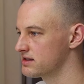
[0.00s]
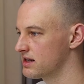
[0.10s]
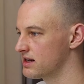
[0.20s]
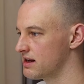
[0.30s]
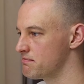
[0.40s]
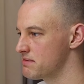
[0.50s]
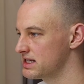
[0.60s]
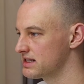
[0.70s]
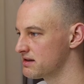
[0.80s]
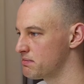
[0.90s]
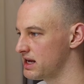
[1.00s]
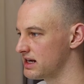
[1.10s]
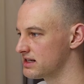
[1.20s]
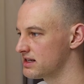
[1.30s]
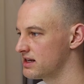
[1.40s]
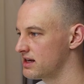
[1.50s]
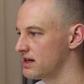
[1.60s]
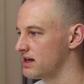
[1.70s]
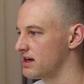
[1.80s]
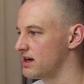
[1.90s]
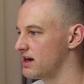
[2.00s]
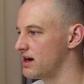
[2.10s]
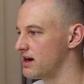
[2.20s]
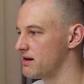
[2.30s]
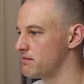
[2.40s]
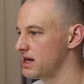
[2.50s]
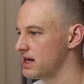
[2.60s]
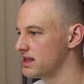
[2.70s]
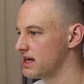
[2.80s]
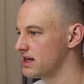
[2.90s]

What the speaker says: suddenly misses a beat. He